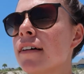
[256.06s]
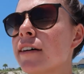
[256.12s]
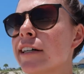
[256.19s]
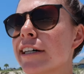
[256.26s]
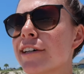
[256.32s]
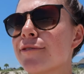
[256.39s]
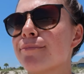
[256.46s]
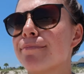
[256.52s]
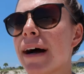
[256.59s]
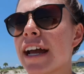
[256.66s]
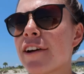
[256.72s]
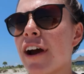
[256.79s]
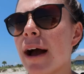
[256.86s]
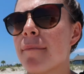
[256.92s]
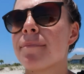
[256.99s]
Um,
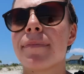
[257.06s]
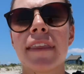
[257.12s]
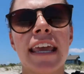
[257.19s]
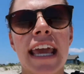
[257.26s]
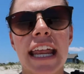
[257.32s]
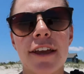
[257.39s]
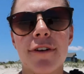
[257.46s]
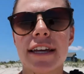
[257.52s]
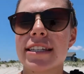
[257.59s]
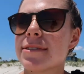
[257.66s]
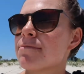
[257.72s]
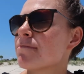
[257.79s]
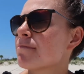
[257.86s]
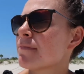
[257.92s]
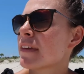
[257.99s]
bye crab. Anyways,
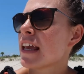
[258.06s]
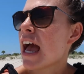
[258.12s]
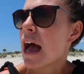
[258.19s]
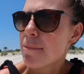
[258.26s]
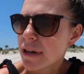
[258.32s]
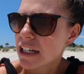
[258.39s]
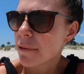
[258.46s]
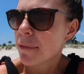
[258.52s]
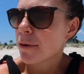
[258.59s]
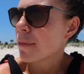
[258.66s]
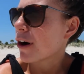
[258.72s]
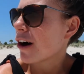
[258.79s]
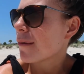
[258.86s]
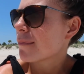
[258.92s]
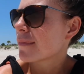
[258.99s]
I picked up their
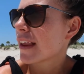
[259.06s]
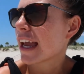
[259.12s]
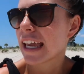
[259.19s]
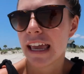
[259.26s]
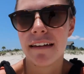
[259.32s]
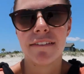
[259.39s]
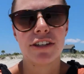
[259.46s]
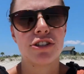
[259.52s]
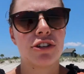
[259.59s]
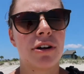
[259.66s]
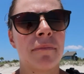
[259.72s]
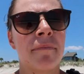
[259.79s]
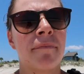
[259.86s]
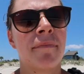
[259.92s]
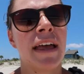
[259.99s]
ball, I gave it to them,